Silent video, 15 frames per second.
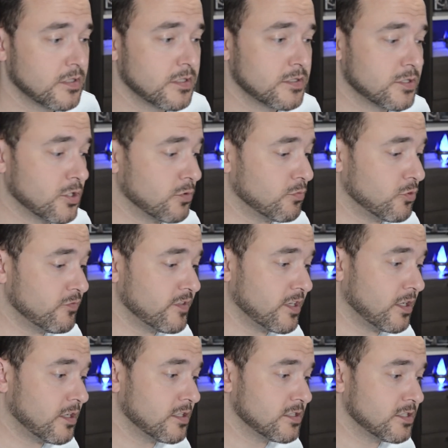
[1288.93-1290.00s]
So moving
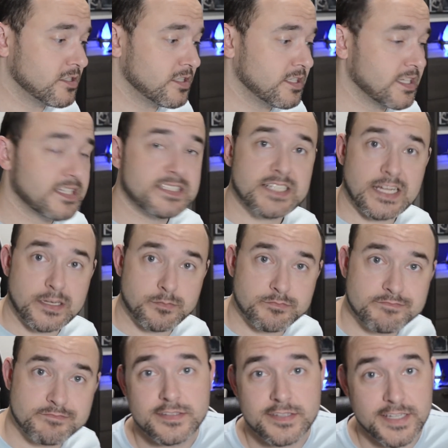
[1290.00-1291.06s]
on to the next item.
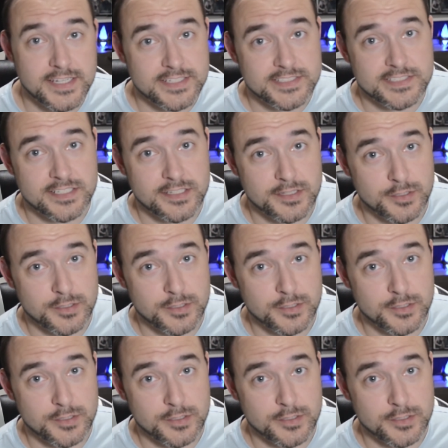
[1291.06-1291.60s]
Next,